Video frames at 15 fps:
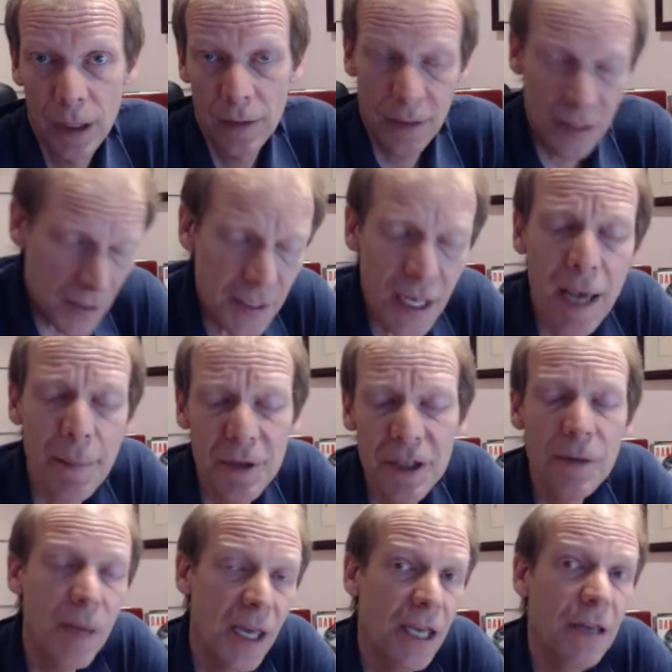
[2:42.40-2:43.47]
This has happened
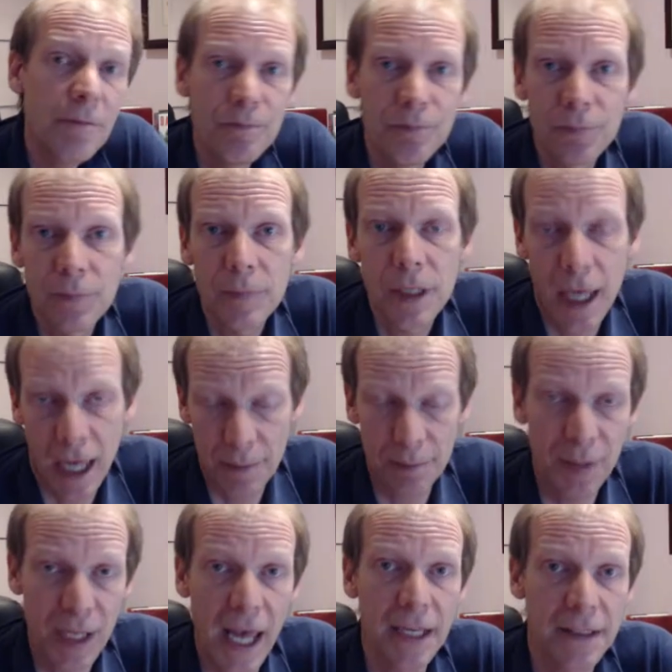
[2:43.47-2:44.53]
to me. Cat
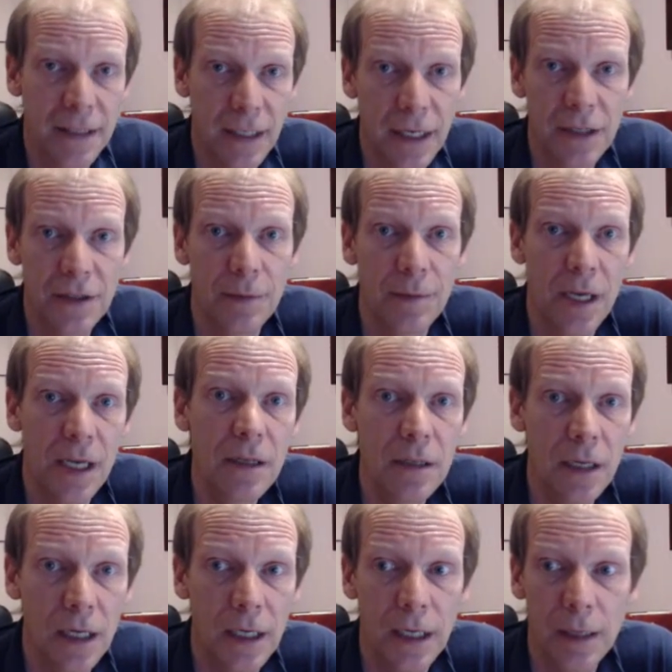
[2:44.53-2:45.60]
Black did it to me.
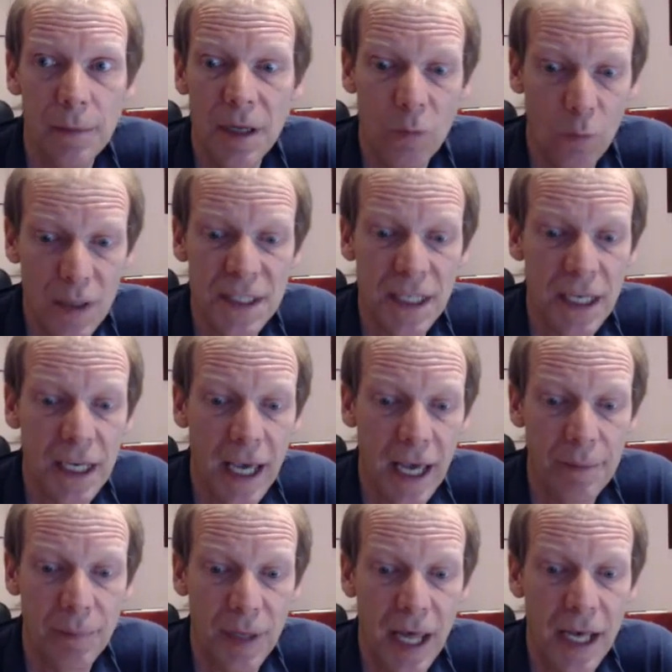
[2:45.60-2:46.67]
It wasn't
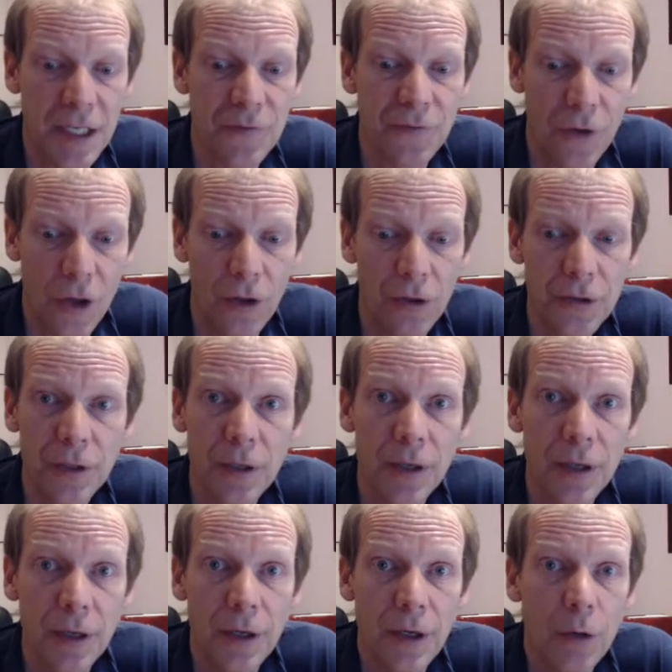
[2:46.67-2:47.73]
Cat Black's fault
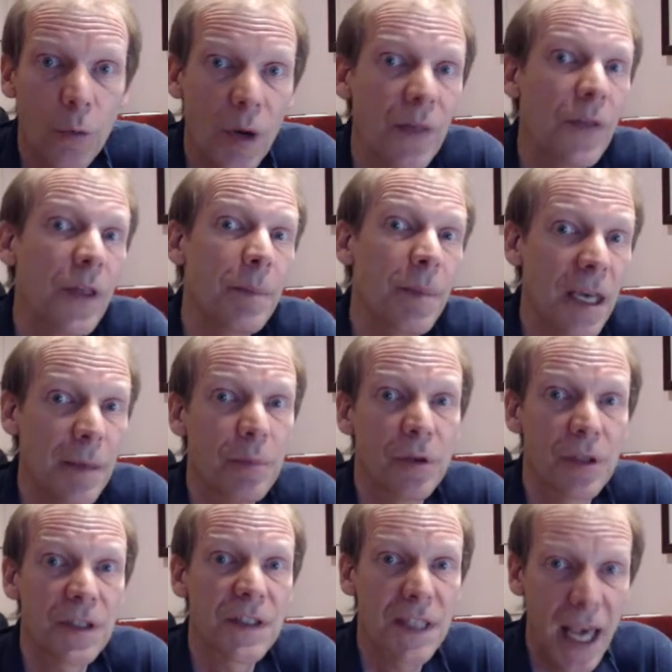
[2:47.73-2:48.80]
what the
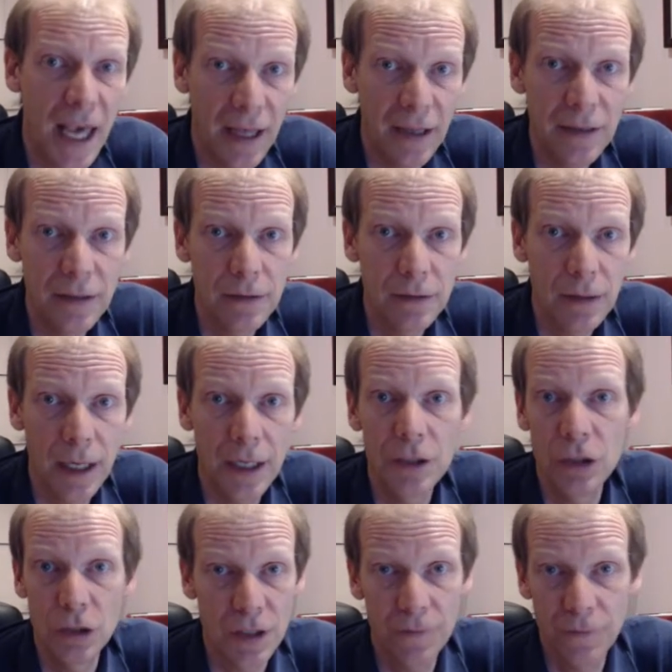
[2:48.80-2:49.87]
people said, and
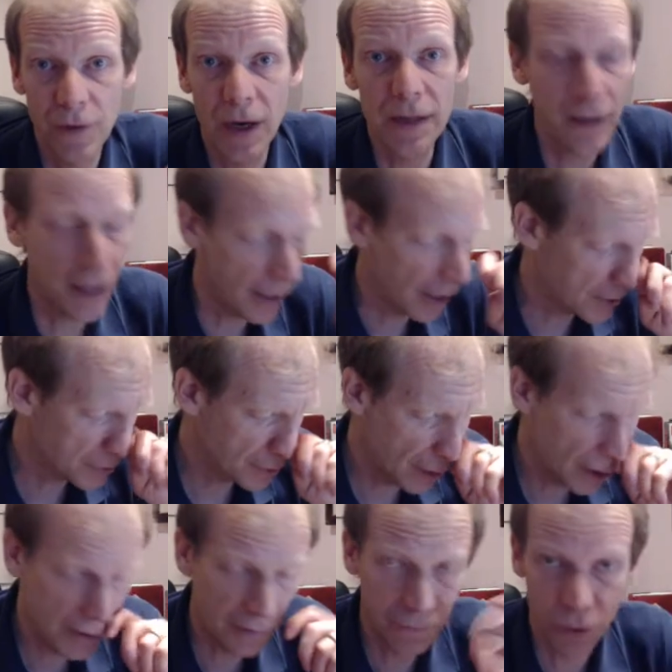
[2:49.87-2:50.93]
you can find that actually
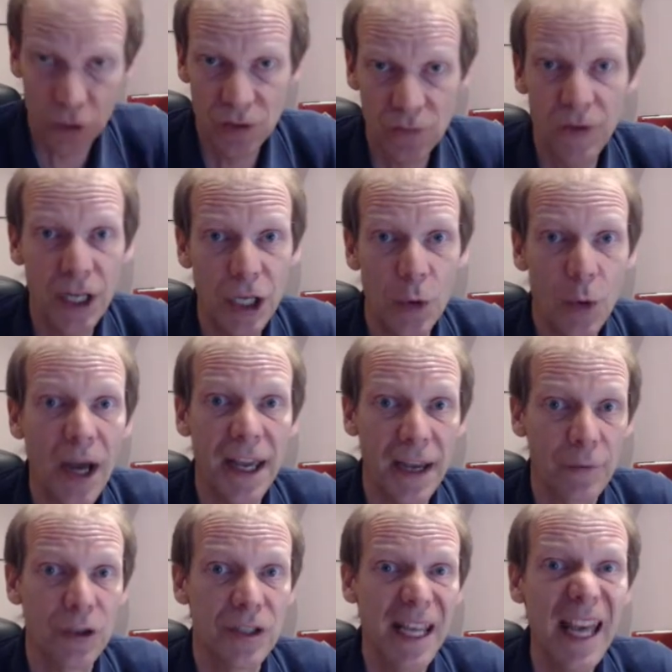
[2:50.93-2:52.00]
in the first video I
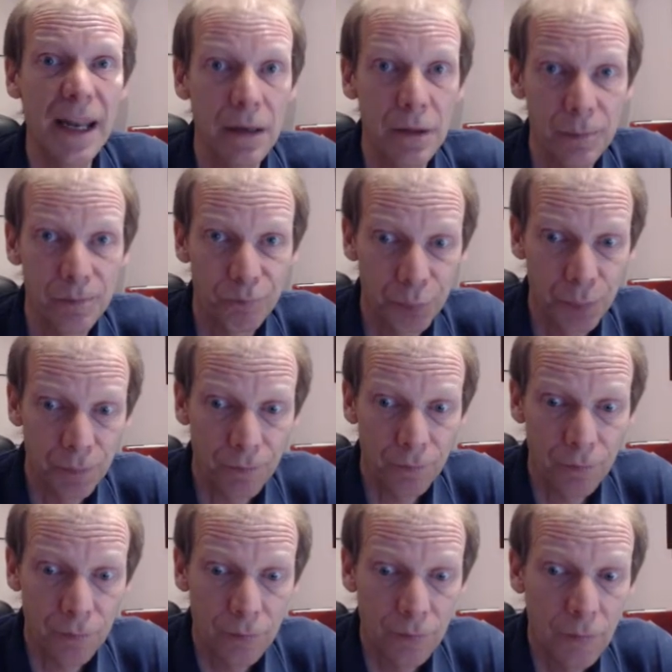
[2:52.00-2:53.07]
ever did.
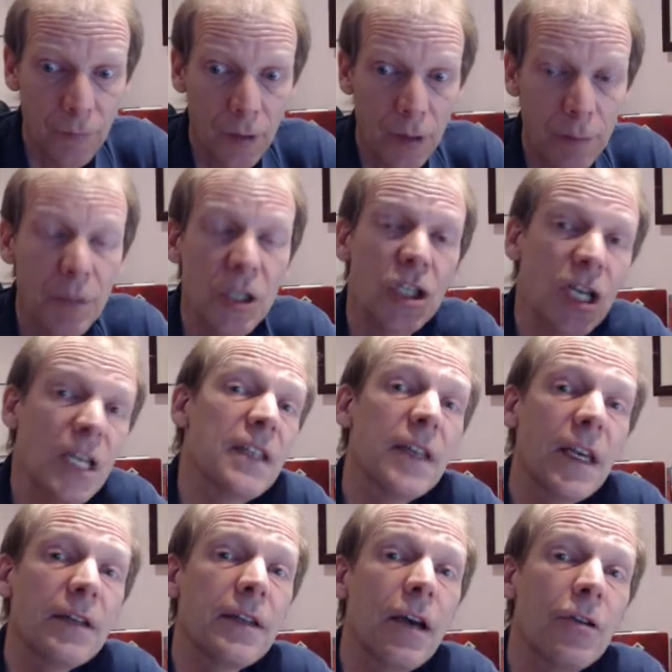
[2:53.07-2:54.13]
But she
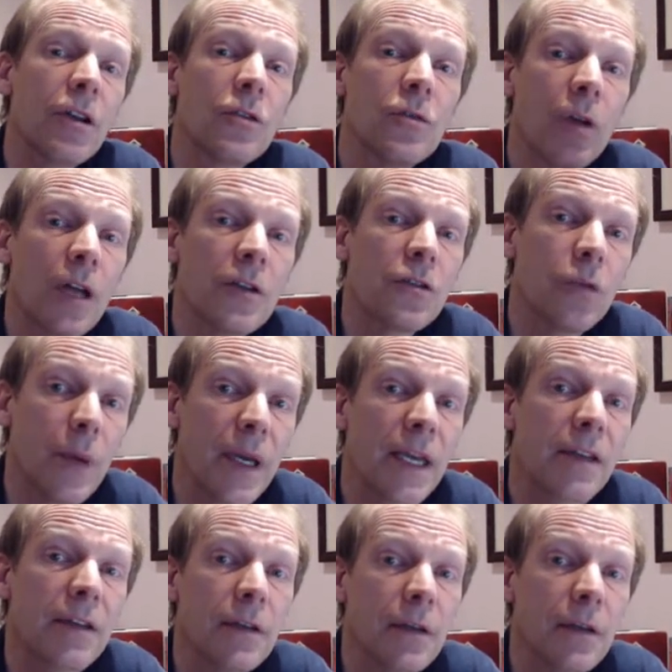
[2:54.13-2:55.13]
sent out a tweet